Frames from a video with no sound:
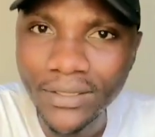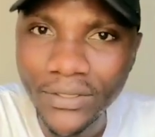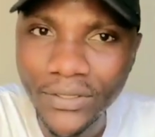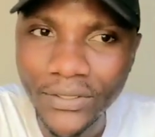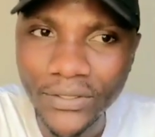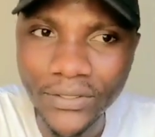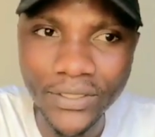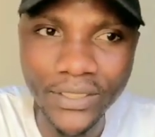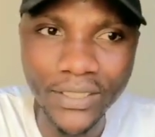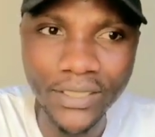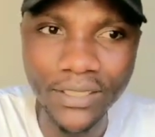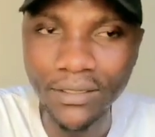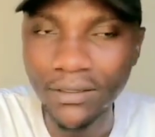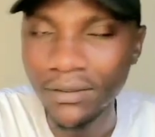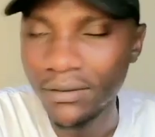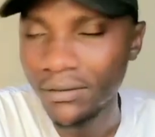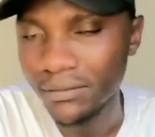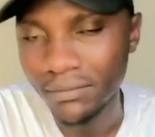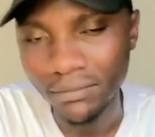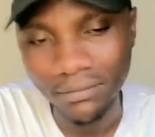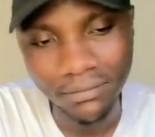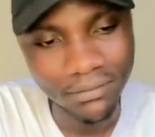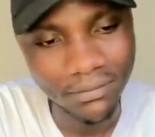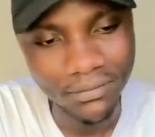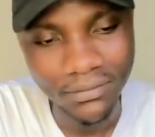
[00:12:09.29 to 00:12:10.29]
You see,
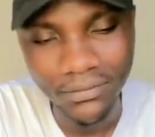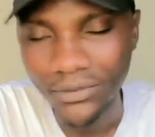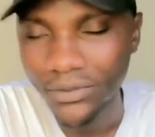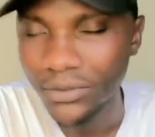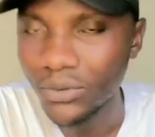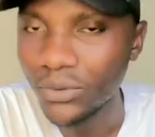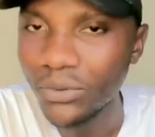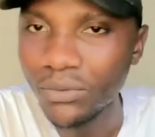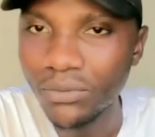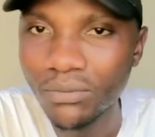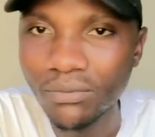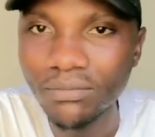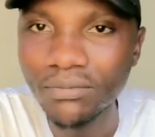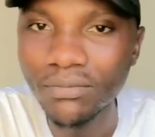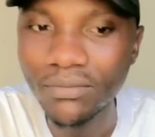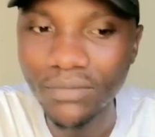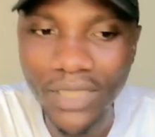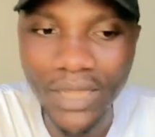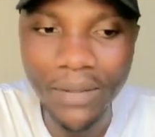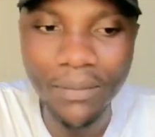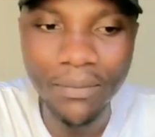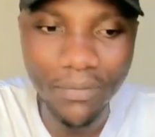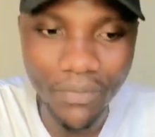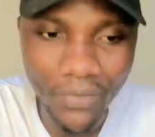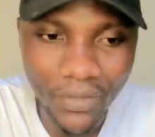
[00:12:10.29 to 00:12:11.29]
so
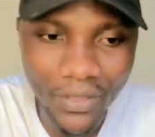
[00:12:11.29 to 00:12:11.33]
the,